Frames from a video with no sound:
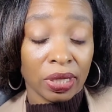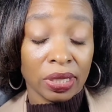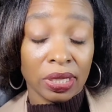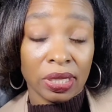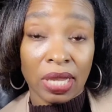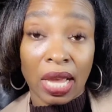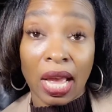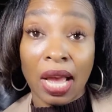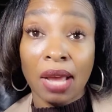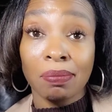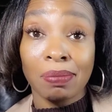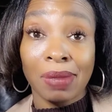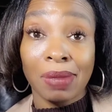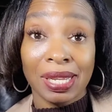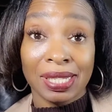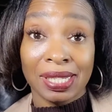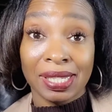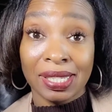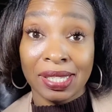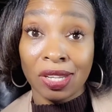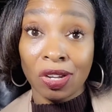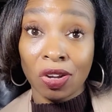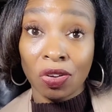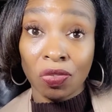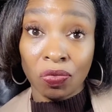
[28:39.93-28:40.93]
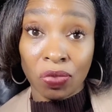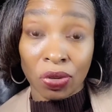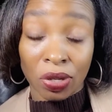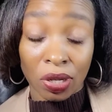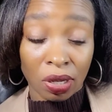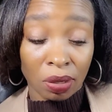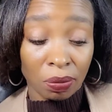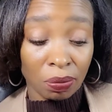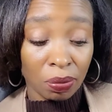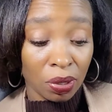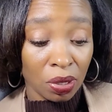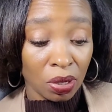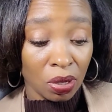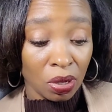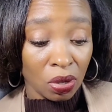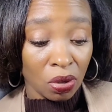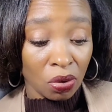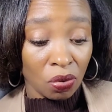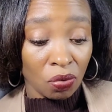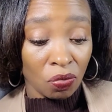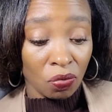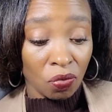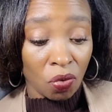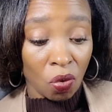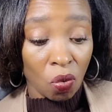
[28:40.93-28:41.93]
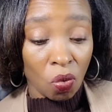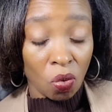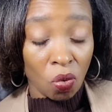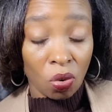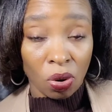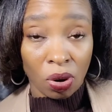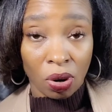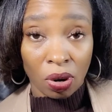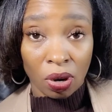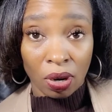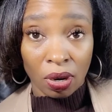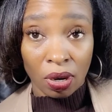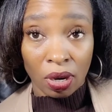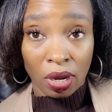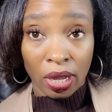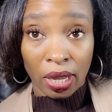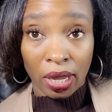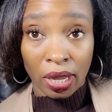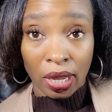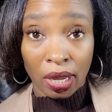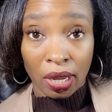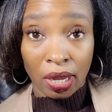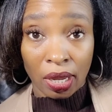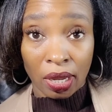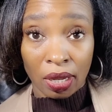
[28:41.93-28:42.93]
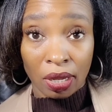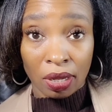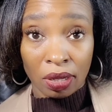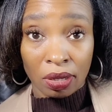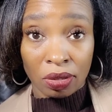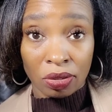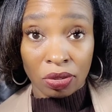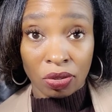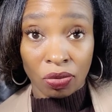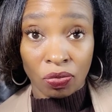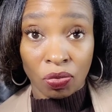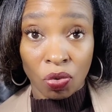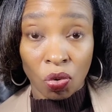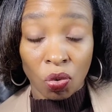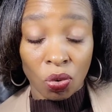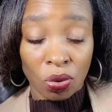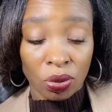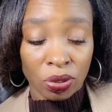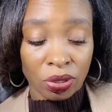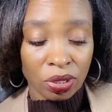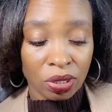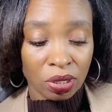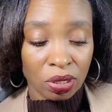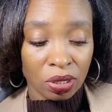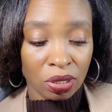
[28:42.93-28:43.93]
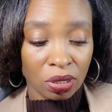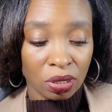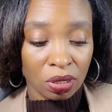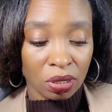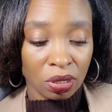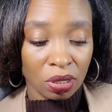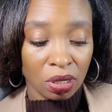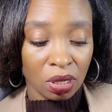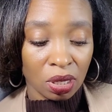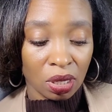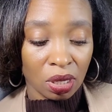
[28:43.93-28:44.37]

signed myself up for a divorce,